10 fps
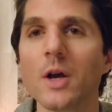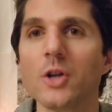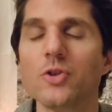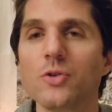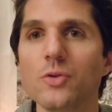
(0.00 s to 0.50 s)

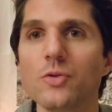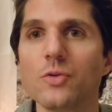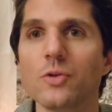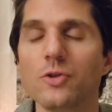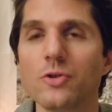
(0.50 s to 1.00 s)
to
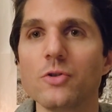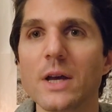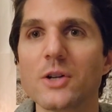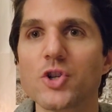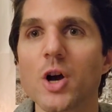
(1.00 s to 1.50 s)
do
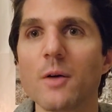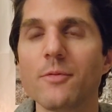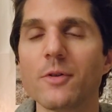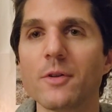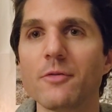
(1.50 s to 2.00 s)
their job
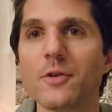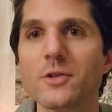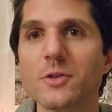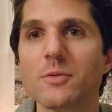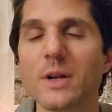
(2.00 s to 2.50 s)
for the
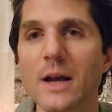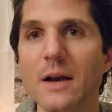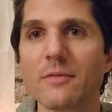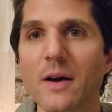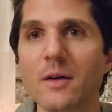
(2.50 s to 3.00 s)
first
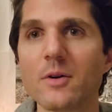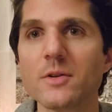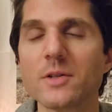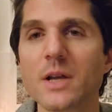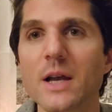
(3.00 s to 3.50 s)
3.5
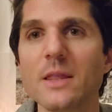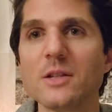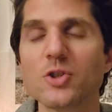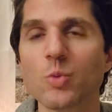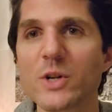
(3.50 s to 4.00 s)
hours and then
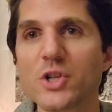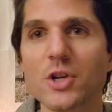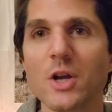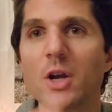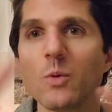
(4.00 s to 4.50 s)
switch
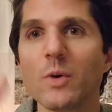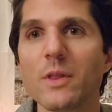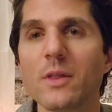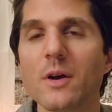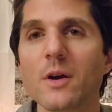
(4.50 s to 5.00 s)

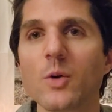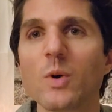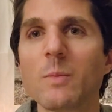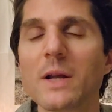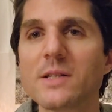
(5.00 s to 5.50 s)
with the
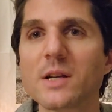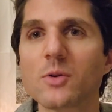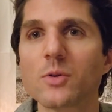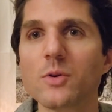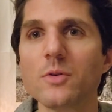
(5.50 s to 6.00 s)
replacing
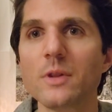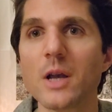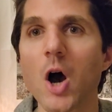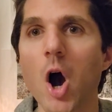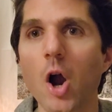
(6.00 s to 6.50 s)
crew, the
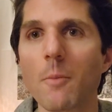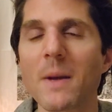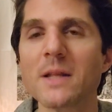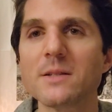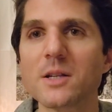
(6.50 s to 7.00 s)

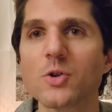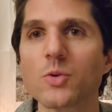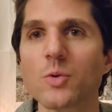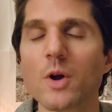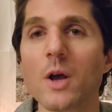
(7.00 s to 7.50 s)
augmented
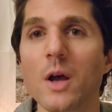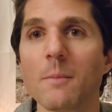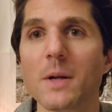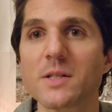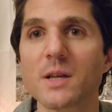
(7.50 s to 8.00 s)
crew.
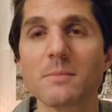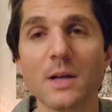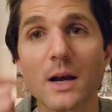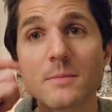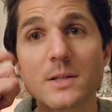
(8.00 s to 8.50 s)
But
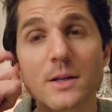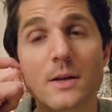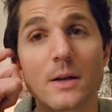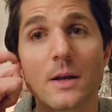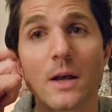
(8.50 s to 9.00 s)
sometimes
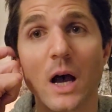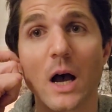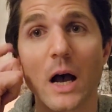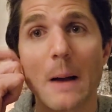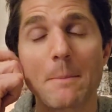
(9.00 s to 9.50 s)

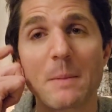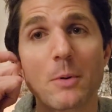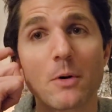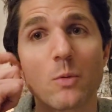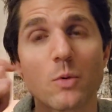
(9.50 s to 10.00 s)

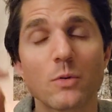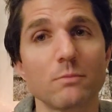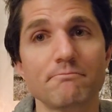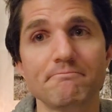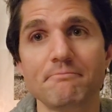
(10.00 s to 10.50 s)
people
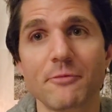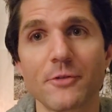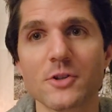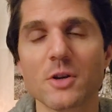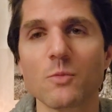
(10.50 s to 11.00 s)
would, for
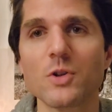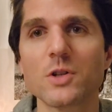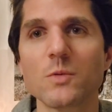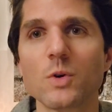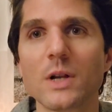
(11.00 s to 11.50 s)
some
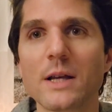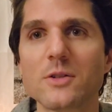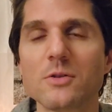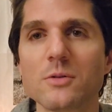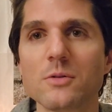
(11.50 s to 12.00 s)
reason, would like
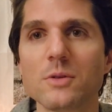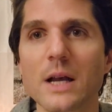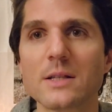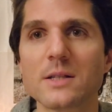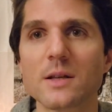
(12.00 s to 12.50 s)
to
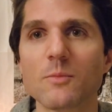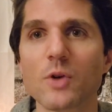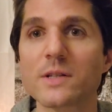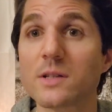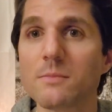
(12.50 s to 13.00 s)
get some
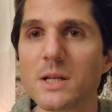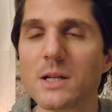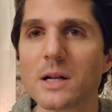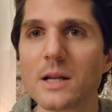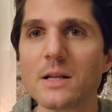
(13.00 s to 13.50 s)
rest
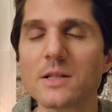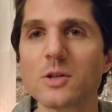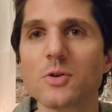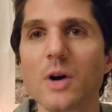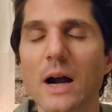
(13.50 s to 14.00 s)
immediately.
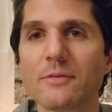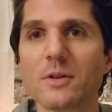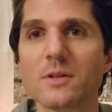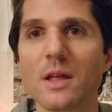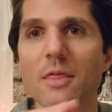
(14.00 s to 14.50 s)
So after
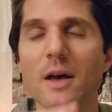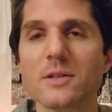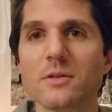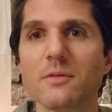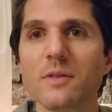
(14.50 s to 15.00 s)

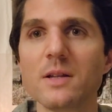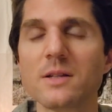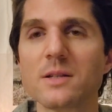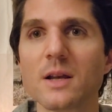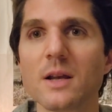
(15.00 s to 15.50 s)
10,000 feet,